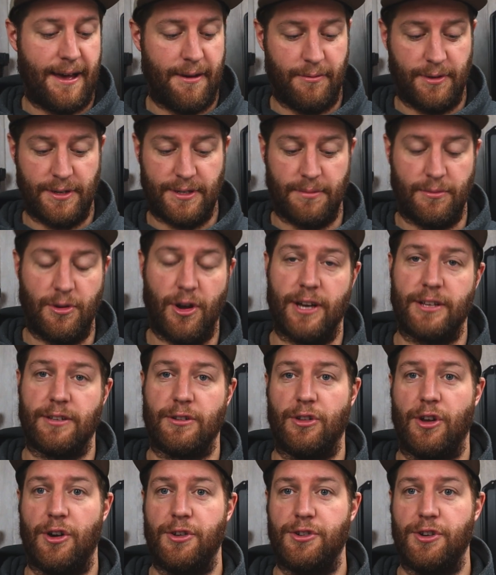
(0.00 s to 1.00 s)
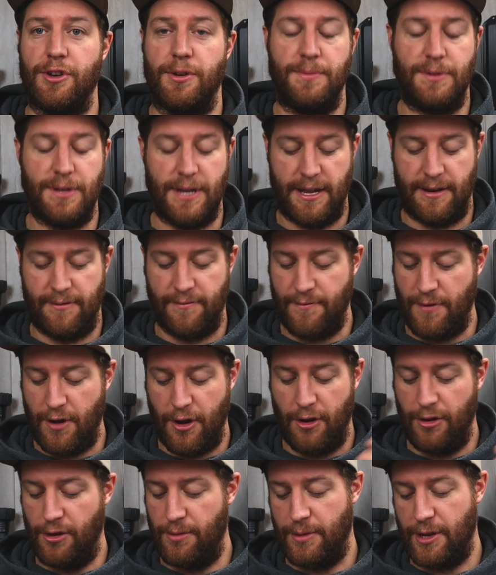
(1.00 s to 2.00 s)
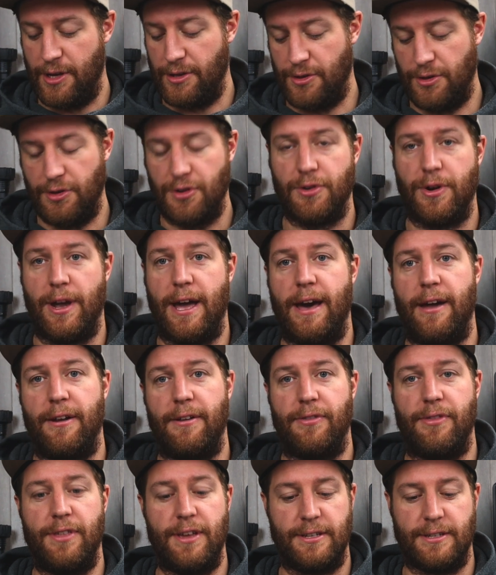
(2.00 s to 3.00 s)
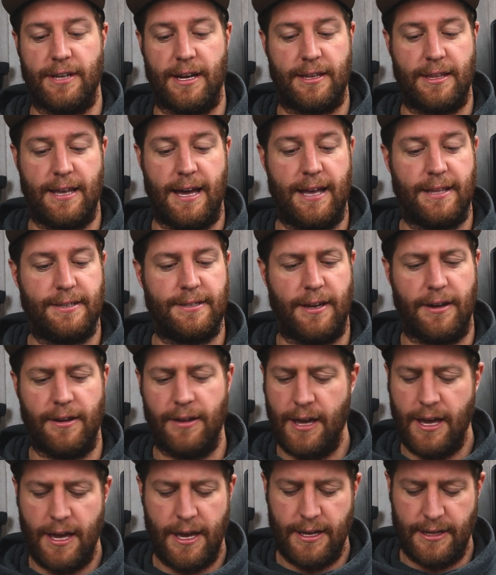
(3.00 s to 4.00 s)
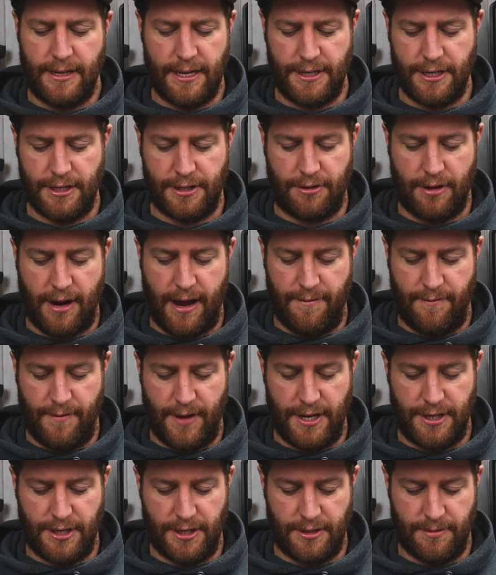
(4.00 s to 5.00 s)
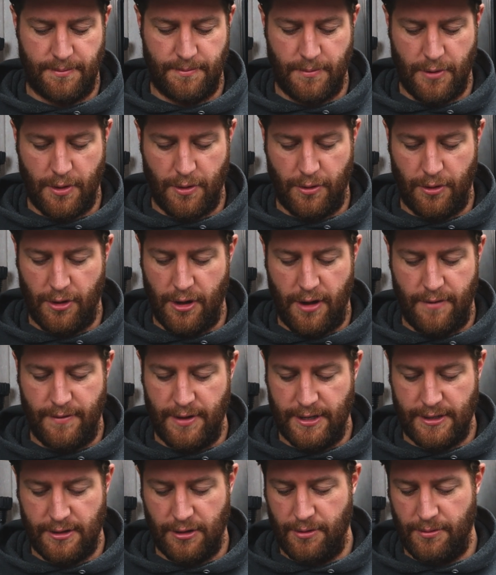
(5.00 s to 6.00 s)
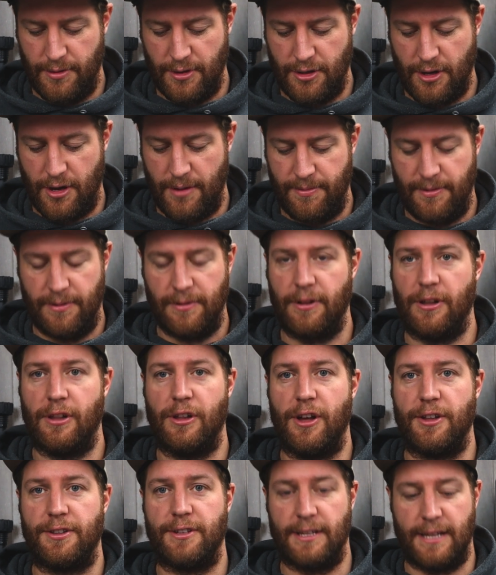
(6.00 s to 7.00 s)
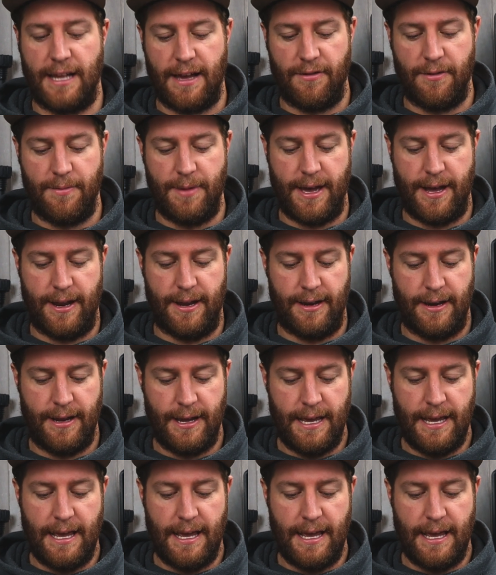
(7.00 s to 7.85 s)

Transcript: with some nice glow tubes and photoluminescent shroud and things like that. So there's just great features all over this Lumintop, and a lot to love about it.